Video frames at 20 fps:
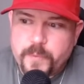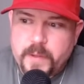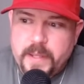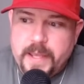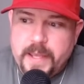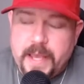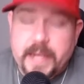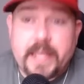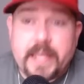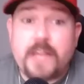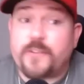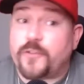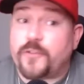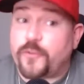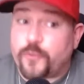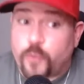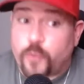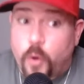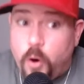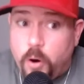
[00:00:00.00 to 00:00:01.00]
he's
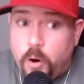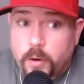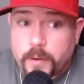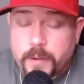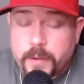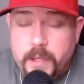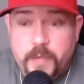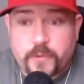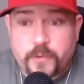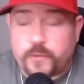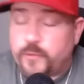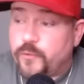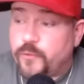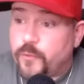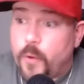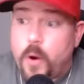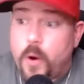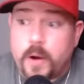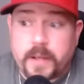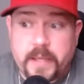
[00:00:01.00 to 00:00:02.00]
strong. He's a
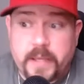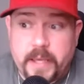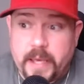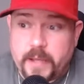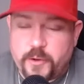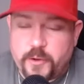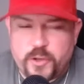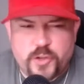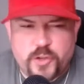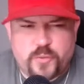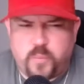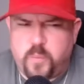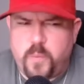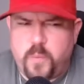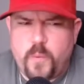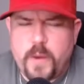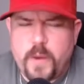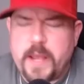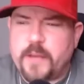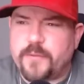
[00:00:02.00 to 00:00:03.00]
strong kid.
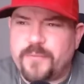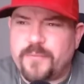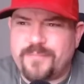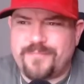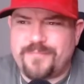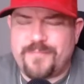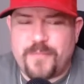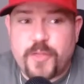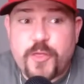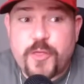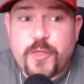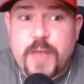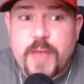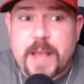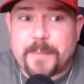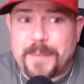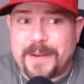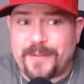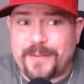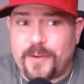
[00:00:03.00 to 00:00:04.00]
He's
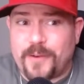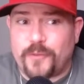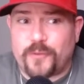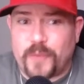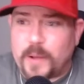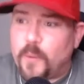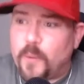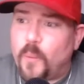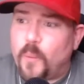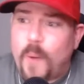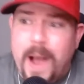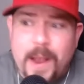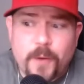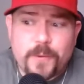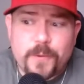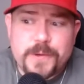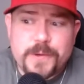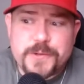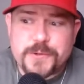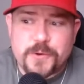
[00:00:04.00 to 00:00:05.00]
thick, but he's also like
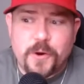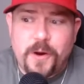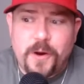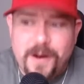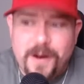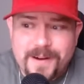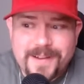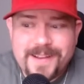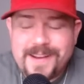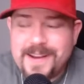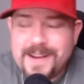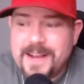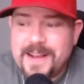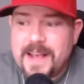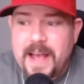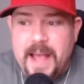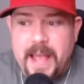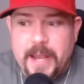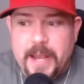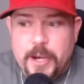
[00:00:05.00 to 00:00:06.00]
wiry strong.
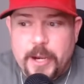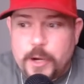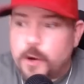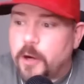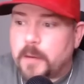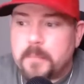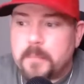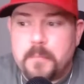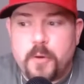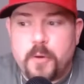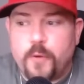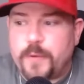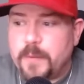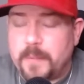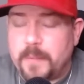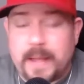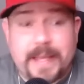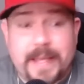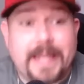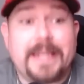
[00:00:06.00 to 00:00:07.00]
And Nurk moved
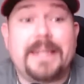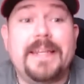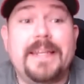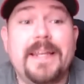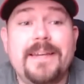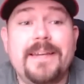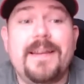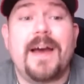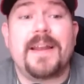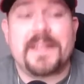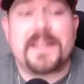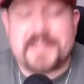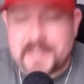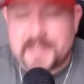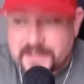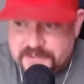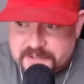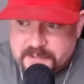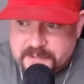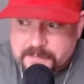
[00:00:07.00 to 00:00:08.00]
him like he did not
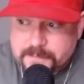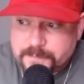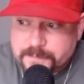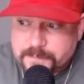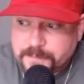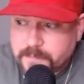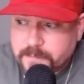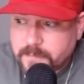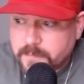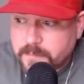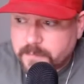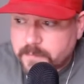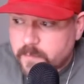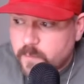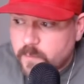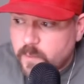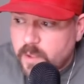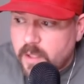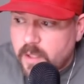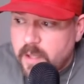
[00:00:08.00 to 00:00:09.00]
exist.
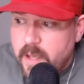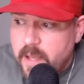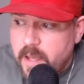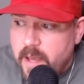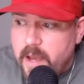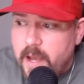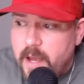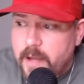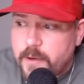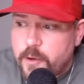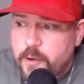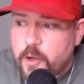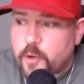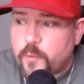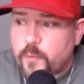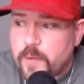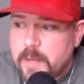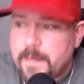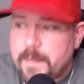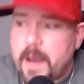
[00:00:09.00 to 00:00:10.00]
Nurk
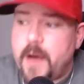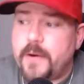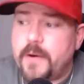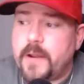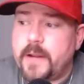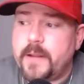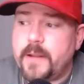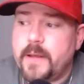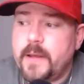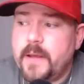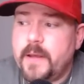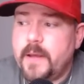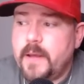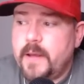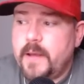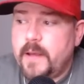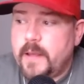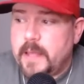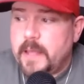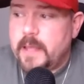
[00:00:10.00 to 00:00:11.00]
rebounded,
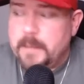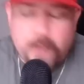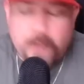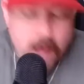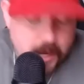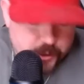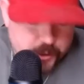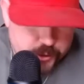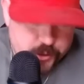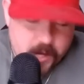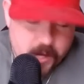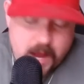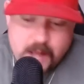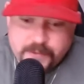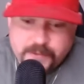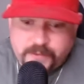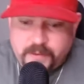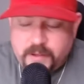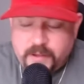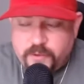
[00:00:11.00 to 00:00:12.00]
he blocked
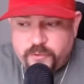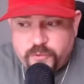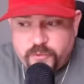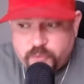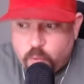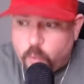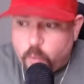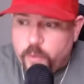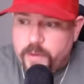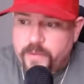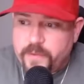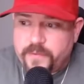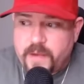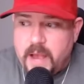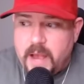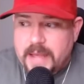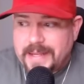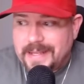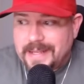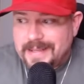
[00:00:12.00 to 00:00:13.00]
shots, he scored
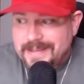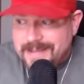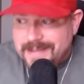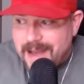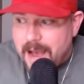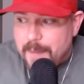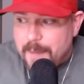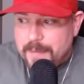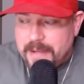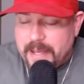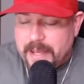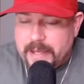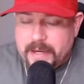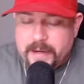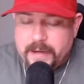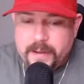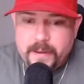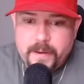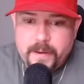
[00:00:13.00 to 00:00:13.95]
inside, he dominated.